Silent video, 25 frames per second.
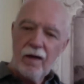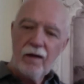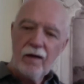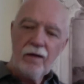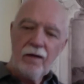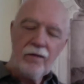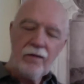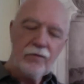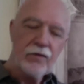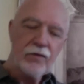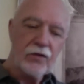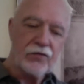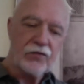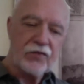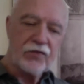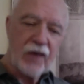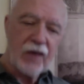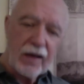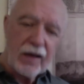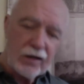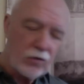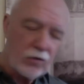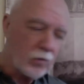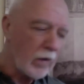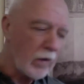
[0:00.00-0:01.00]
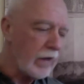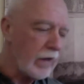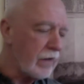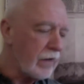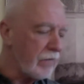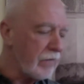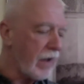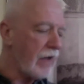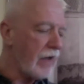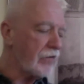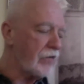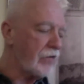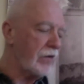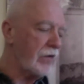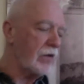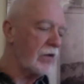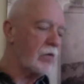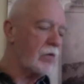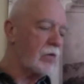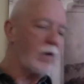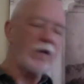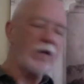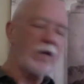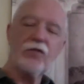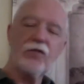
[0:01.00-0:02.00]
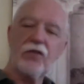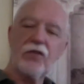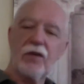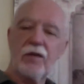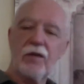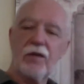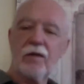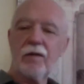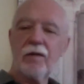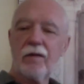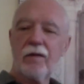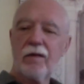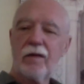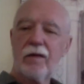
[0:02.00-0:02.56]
The second way of asking question